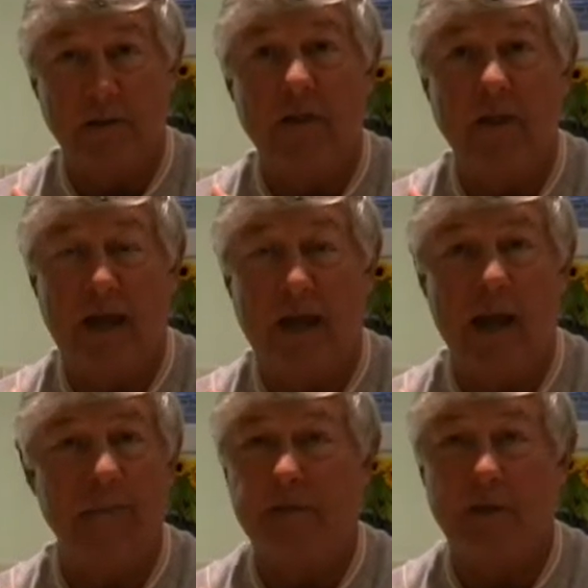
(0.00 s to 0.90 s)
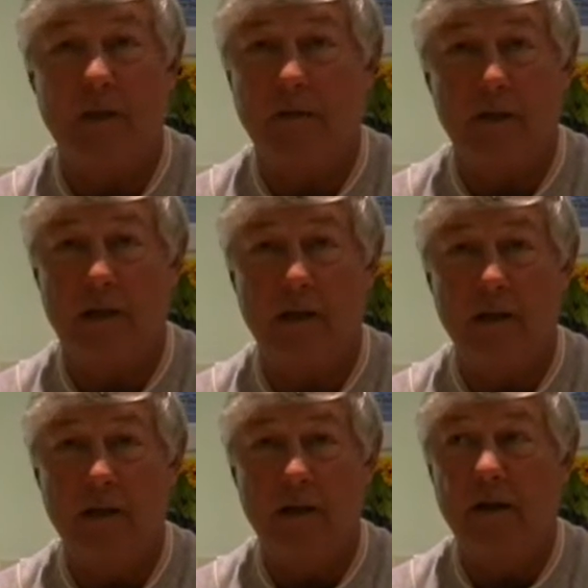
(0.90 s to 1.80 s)
Yeah, absolutely.
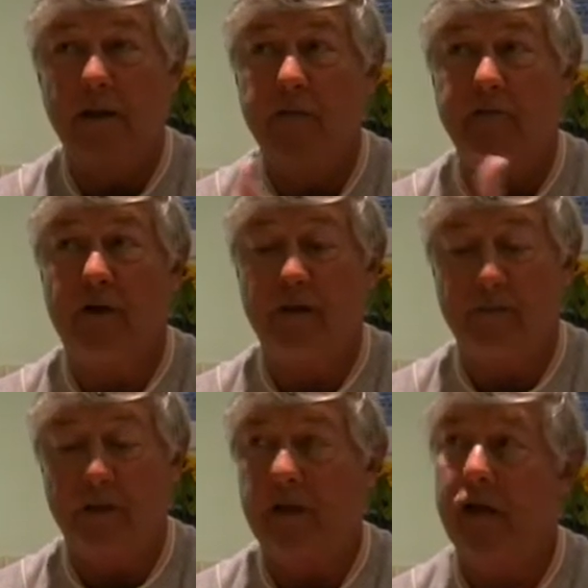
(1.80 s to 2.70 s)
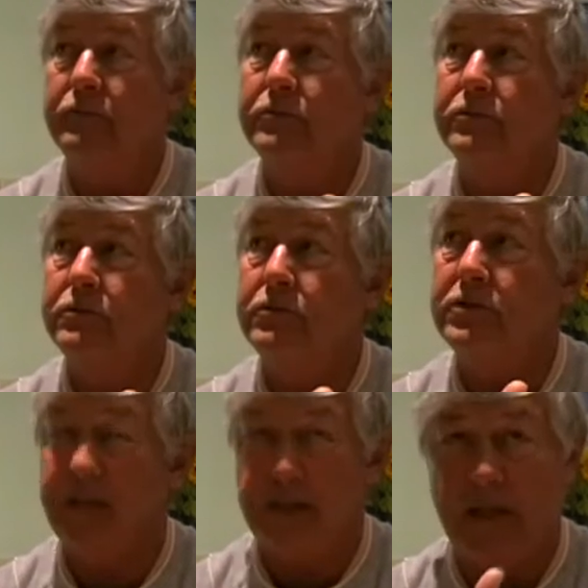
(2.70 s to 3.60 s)

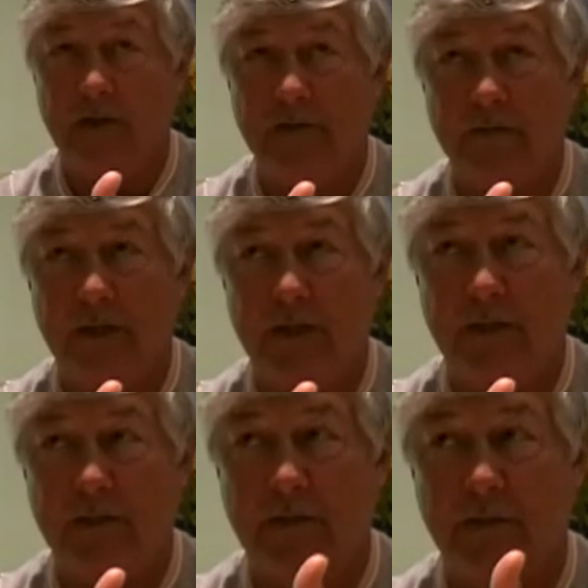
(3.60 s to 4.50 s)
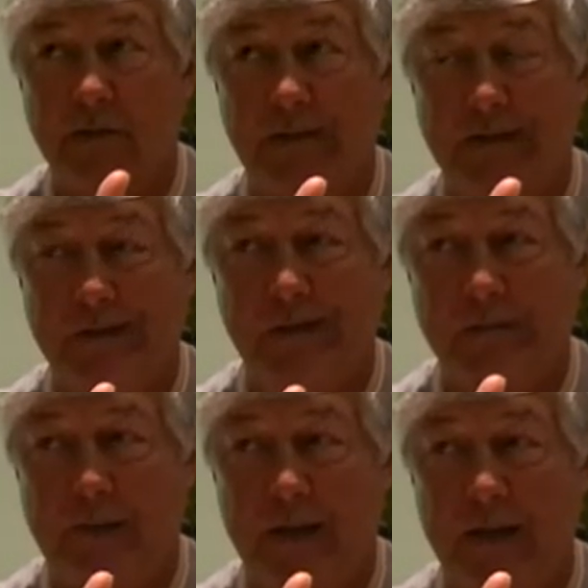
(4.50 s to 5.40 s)
10,000 metres, I was in
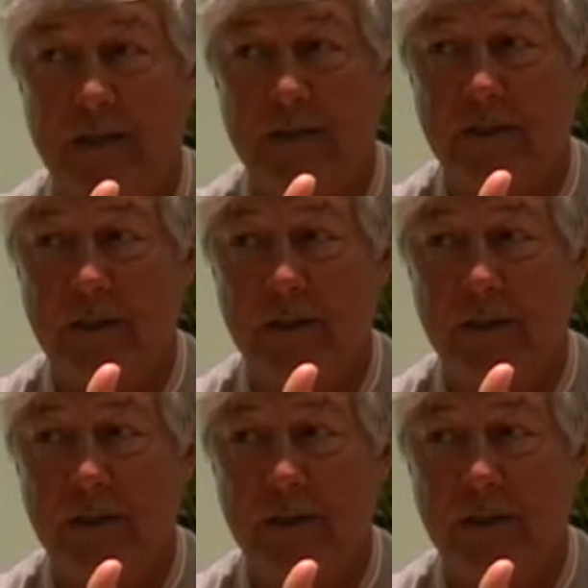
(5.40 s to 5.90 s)
3rd place.